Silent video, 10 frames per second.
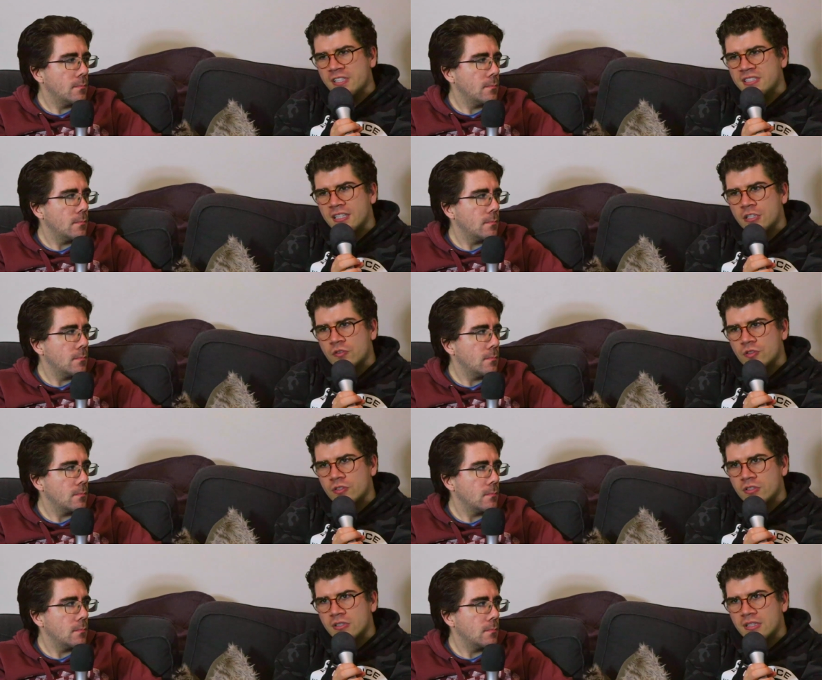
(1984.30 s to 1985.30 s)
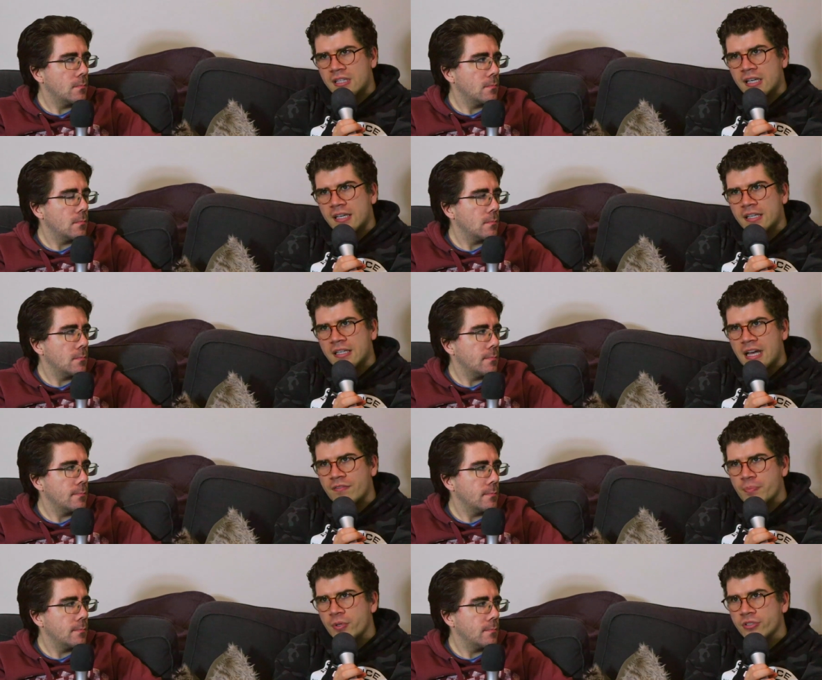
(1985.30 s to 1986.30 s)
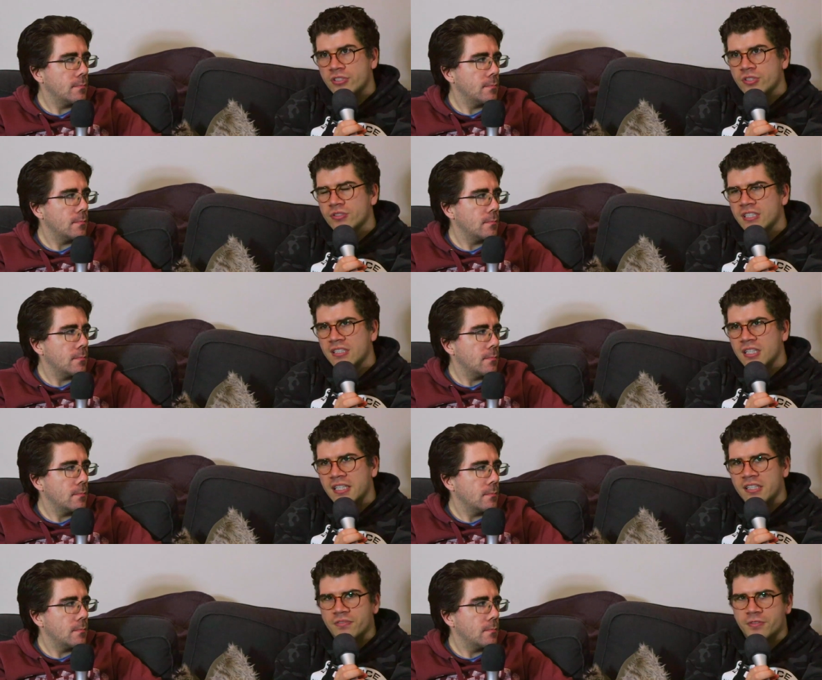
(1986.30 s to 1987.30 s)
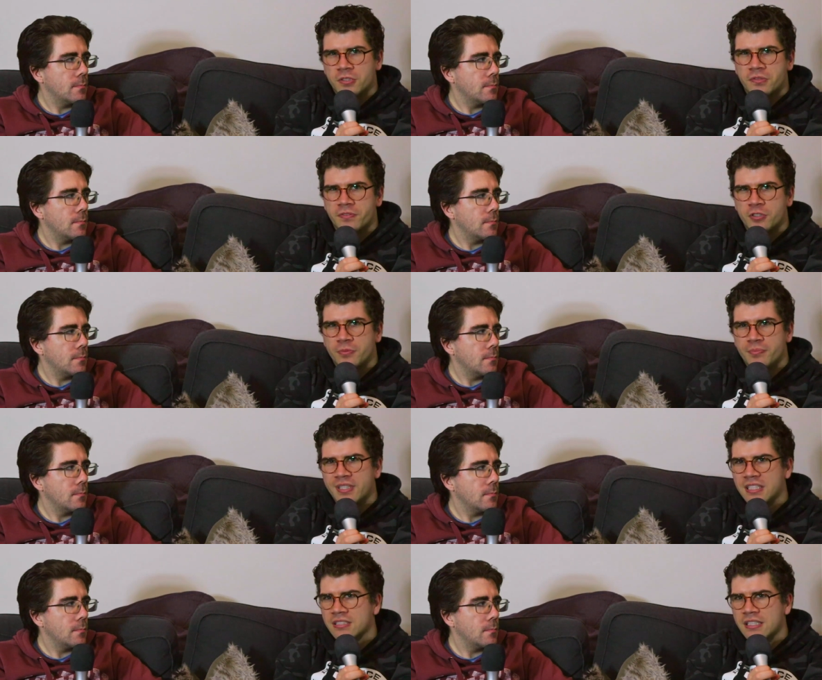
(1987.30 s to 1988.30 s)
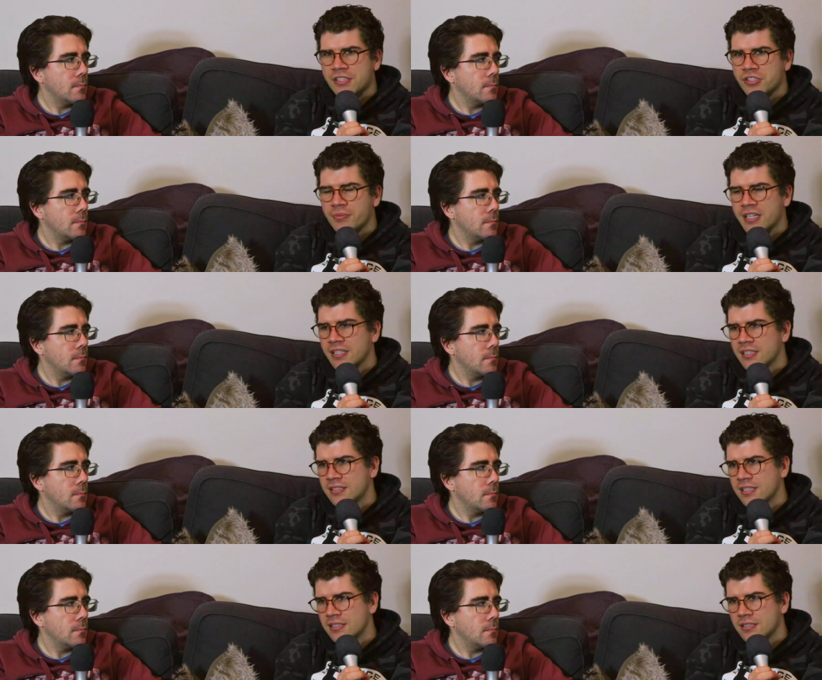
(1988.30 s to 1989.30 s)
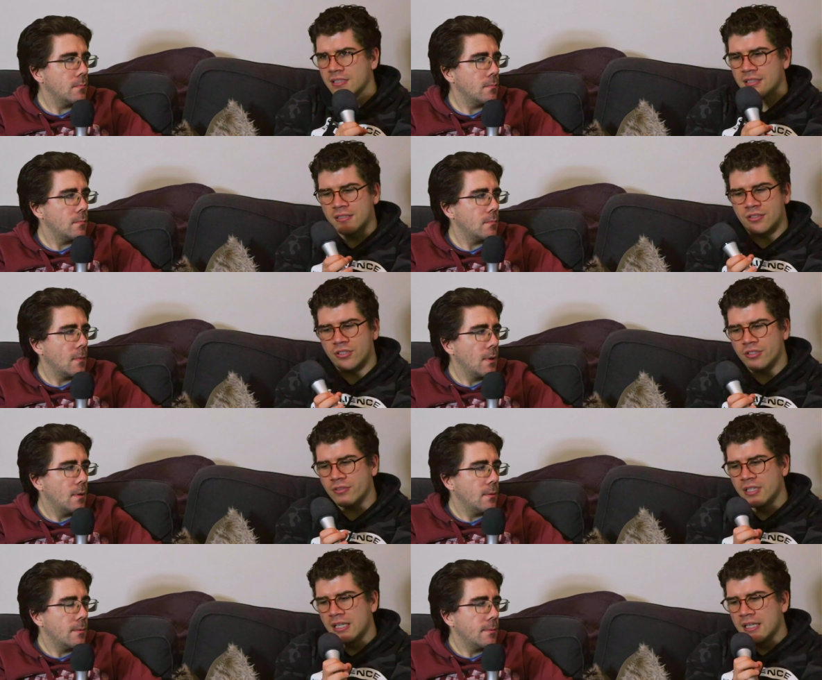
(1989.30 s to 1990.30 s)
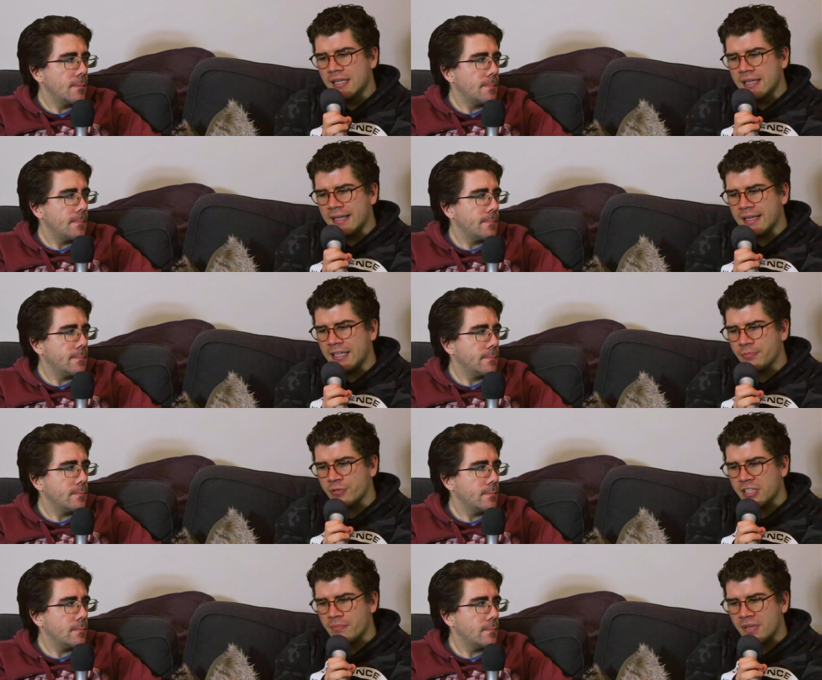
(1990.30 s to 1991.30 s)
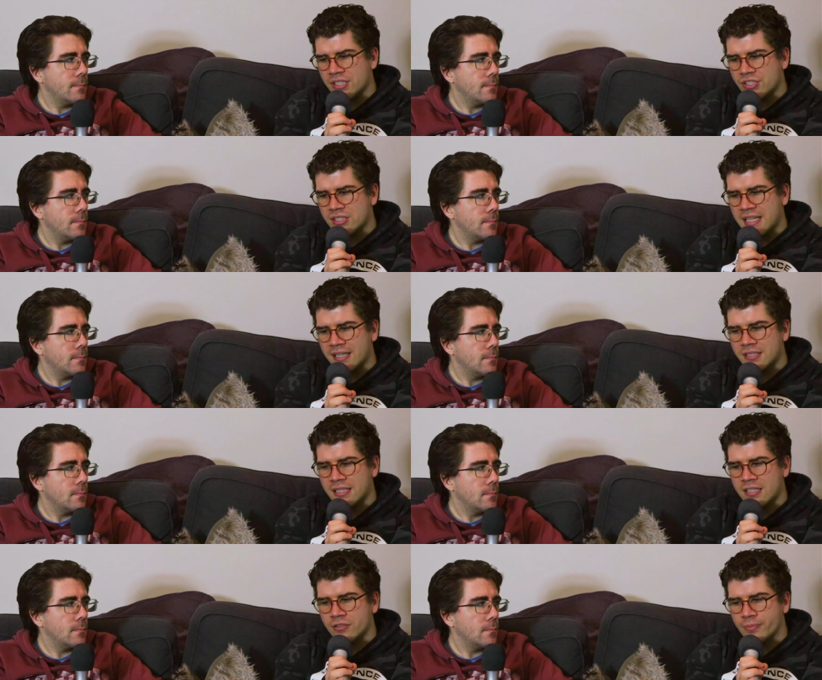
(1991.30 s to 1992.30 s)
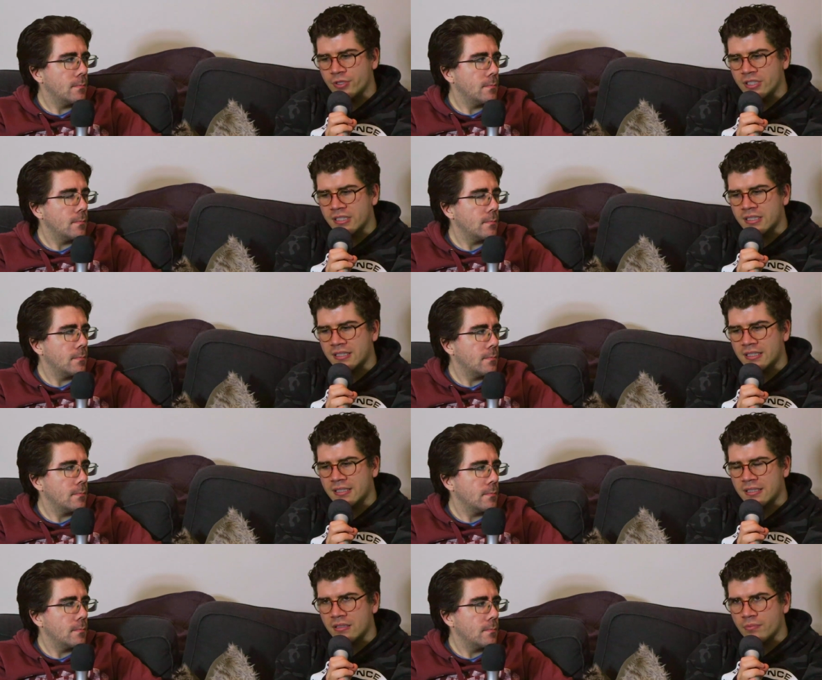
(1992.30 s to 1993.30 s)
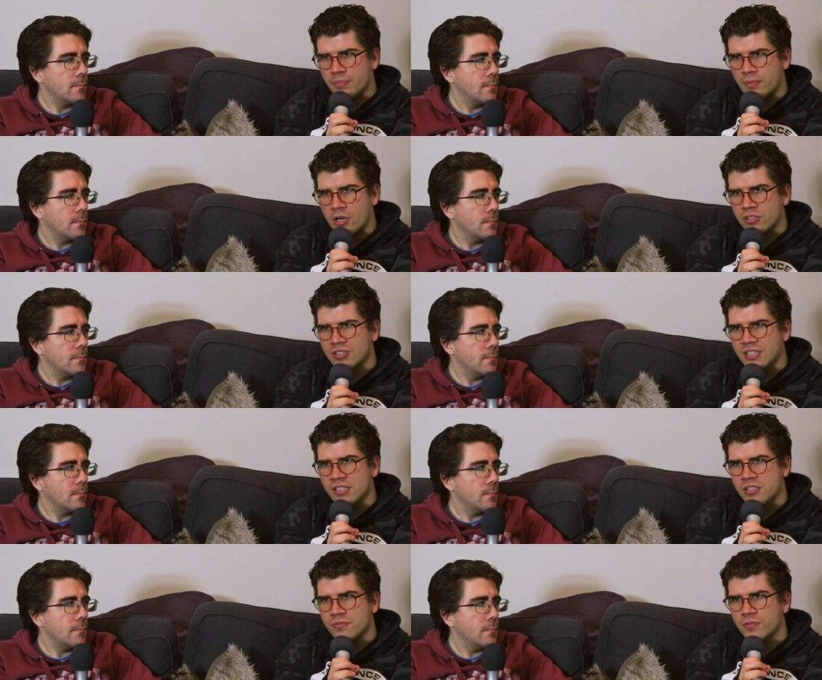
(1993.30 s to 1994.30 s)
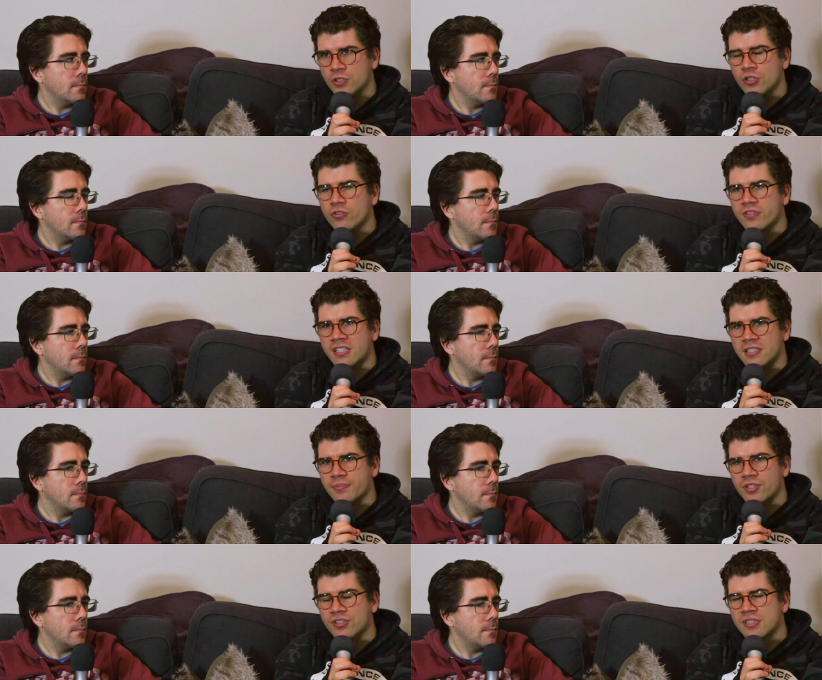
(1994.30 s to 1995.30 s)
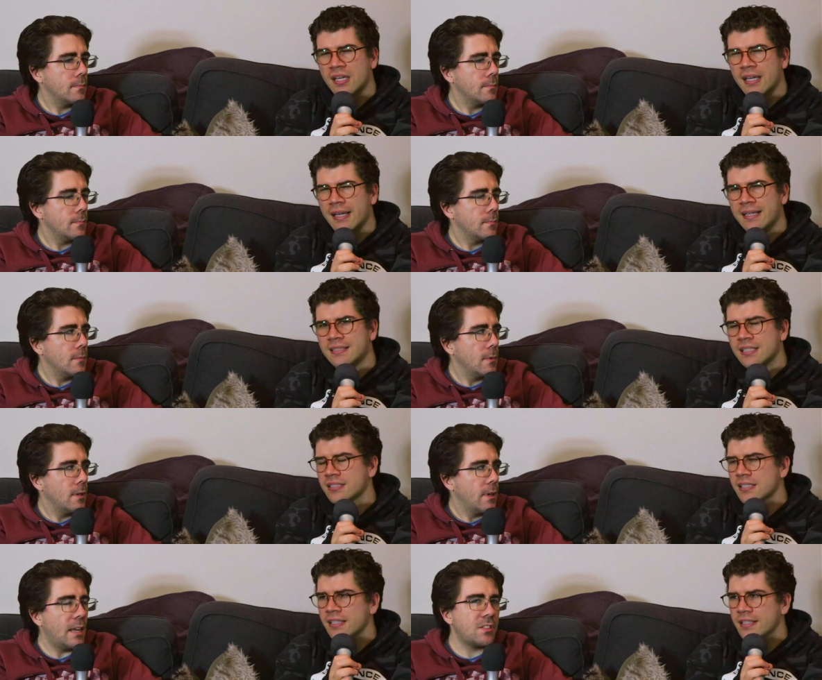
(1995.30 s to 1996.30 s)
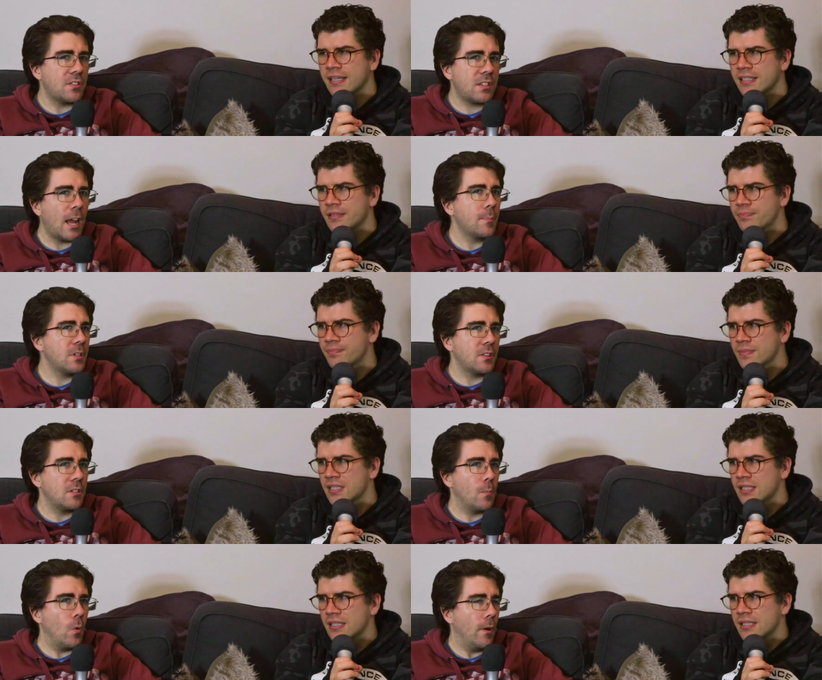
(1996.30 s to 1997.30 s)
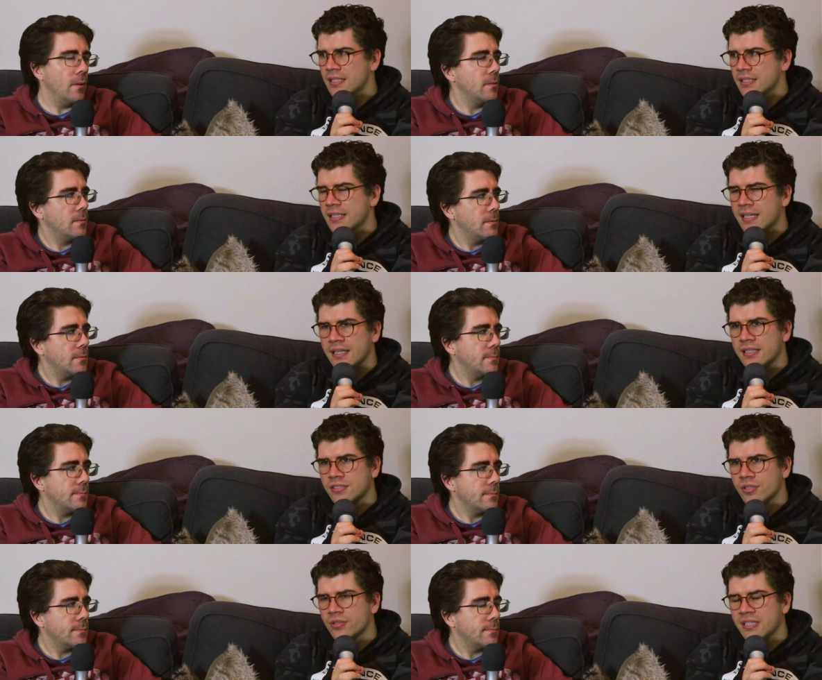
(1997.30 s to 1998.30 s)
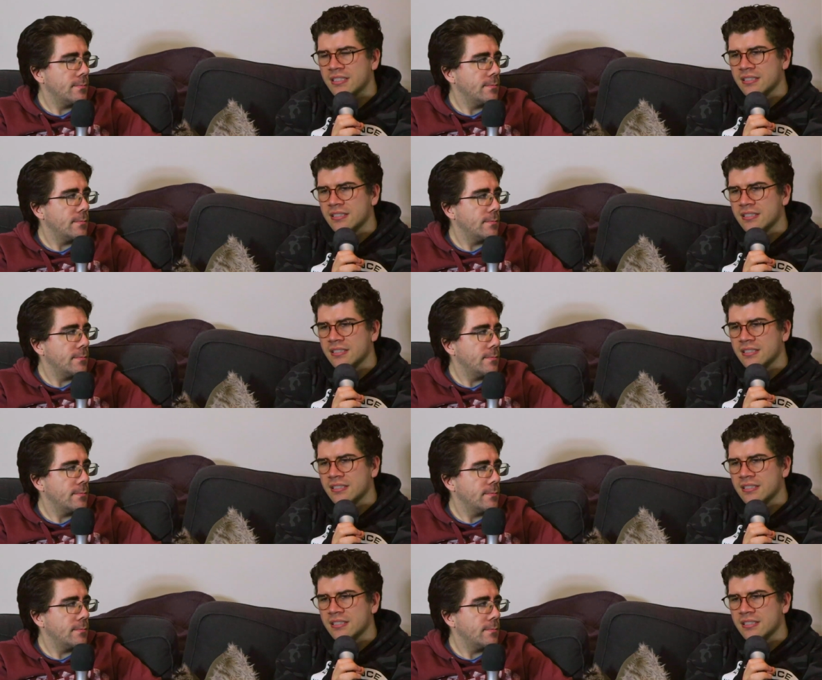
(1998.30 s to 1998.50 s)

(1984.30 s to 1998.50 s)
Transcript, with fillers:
Speaker 1: at all they have a personal thing like in the first film, but it doesn't actually make any sense. So he pretty much takes Sandra Bullock hostage for no reason because it doesn't end. He's escaped any... at this point. Yeah, so it doesn't